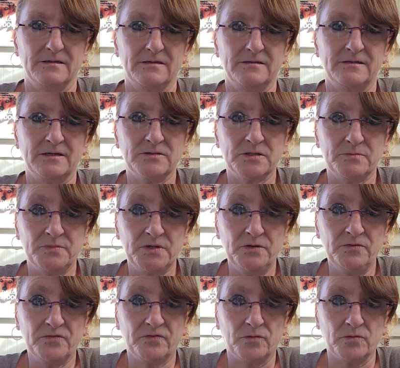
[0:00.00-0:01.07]
There's a
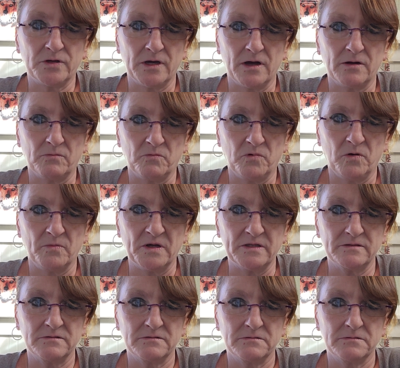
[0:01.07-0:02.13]
beautiful young woman
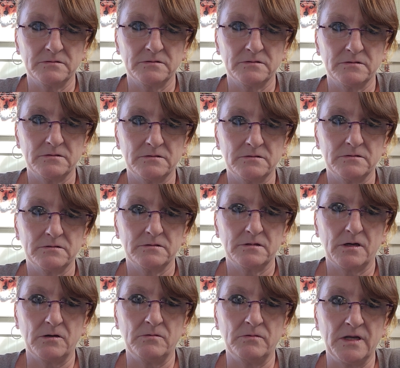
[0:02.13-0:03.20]

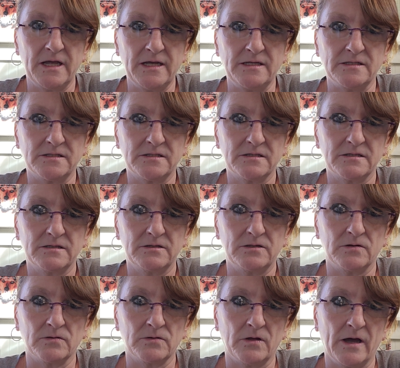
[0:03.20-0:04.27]
who needs
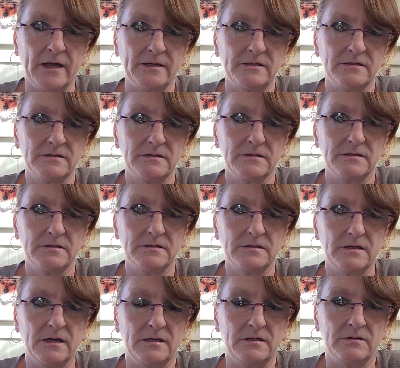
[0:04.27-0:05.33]
your light
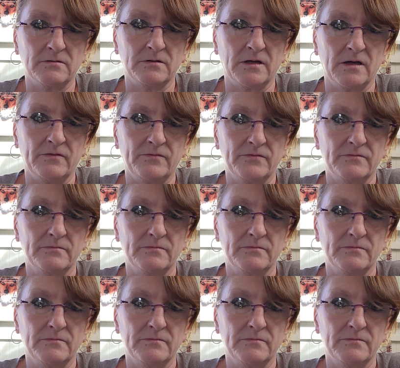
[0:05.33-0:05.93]
and your love.